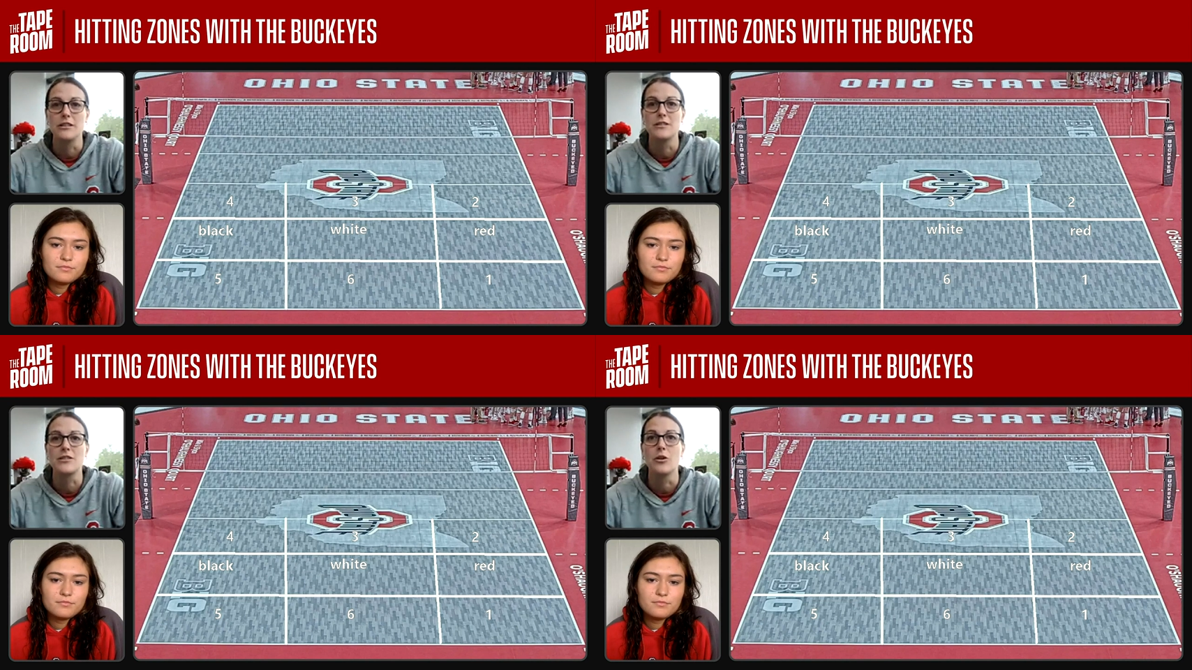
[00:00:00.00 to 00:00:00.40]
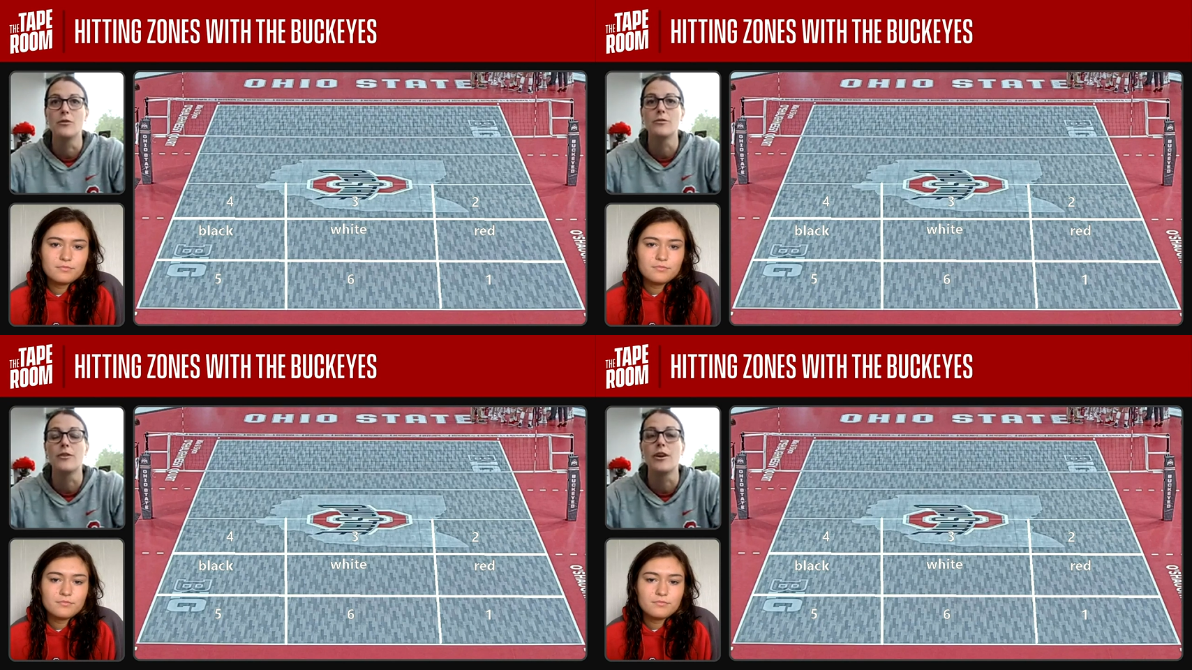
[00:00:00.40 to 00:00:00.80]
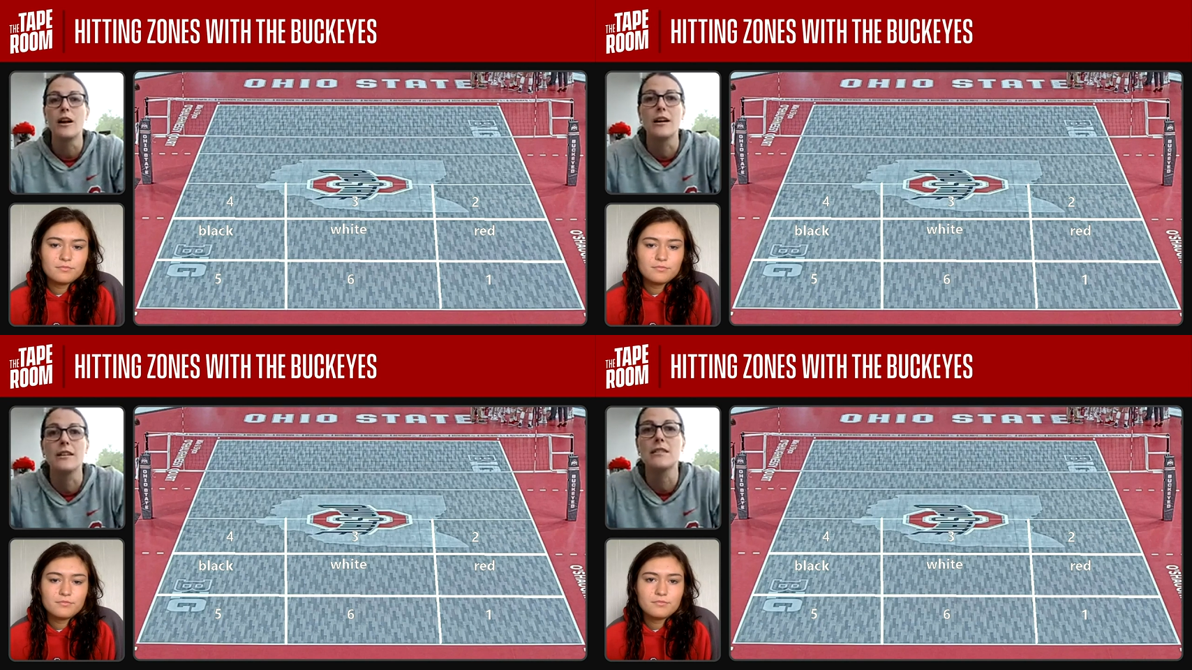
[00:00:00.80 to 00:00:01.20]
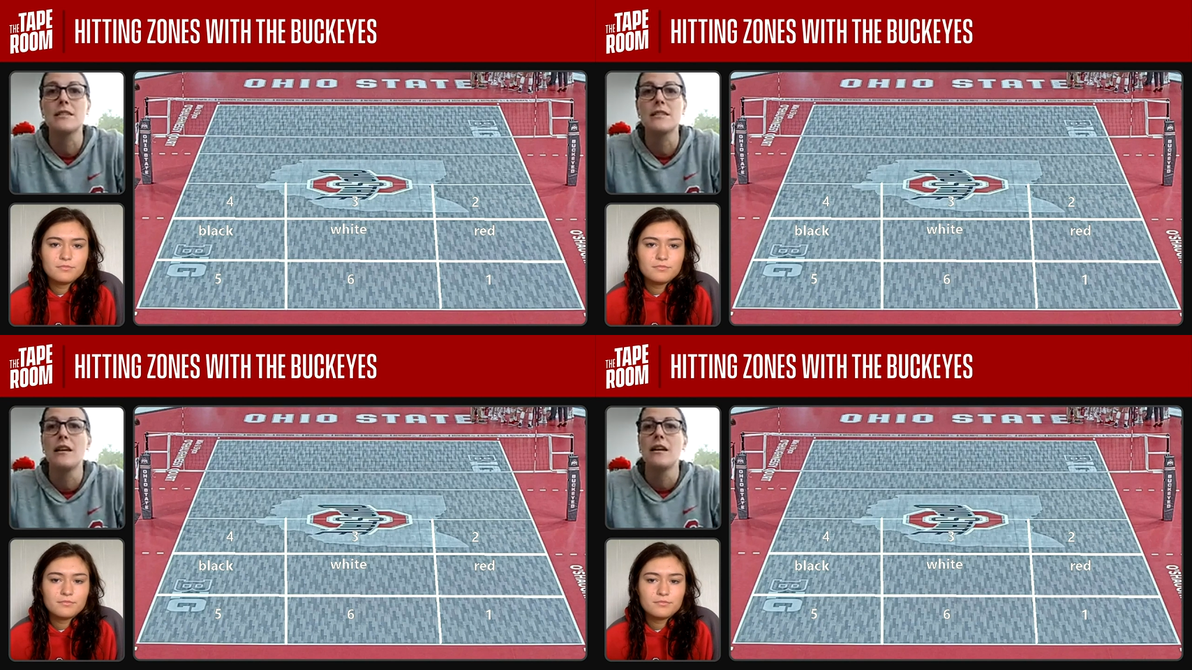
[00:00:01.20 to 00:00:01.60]
Speaker 1: And so for
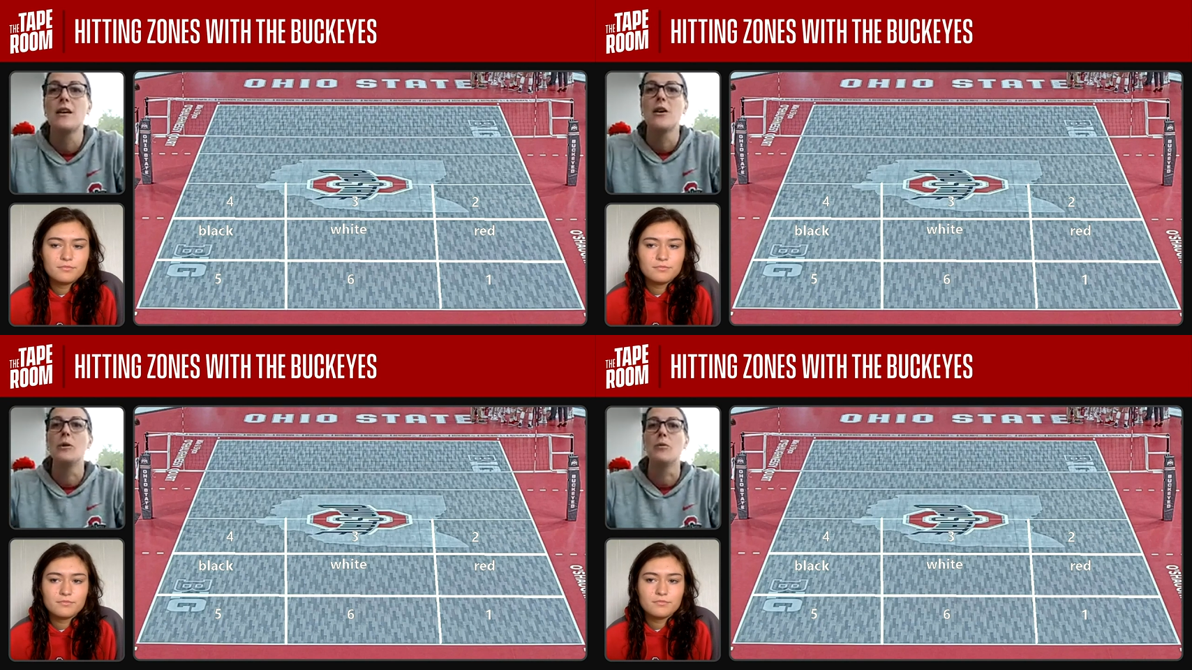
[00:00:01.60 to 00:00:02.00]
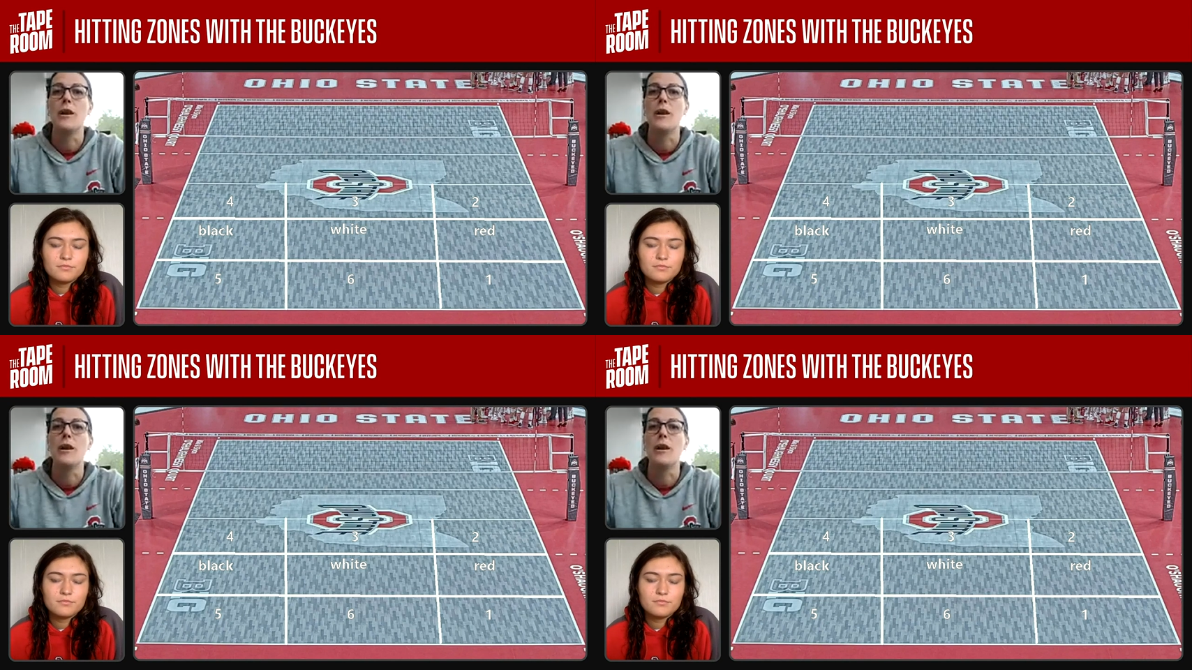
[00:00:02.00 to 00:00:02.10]
us, we